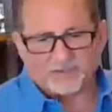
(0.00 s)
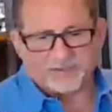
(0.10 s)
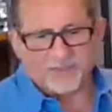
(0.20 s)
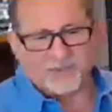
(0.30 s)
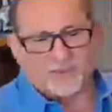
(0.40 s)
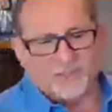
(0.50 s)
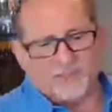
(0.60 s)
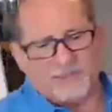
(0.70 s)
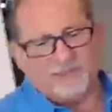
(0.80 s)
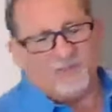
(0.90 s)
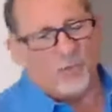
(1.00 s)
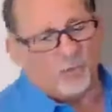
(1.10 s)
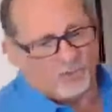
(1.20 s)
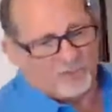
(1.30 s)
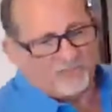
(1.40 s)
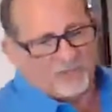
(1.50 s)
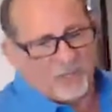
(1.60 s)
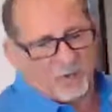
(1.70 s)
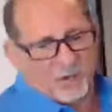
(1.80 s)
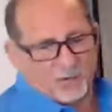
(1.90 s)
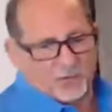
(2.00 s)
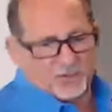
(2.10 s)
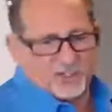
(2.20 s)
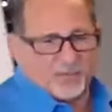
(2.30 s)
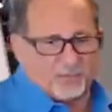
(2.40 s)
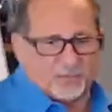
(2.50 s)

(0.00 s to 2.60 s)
So the different forms of co-ownership.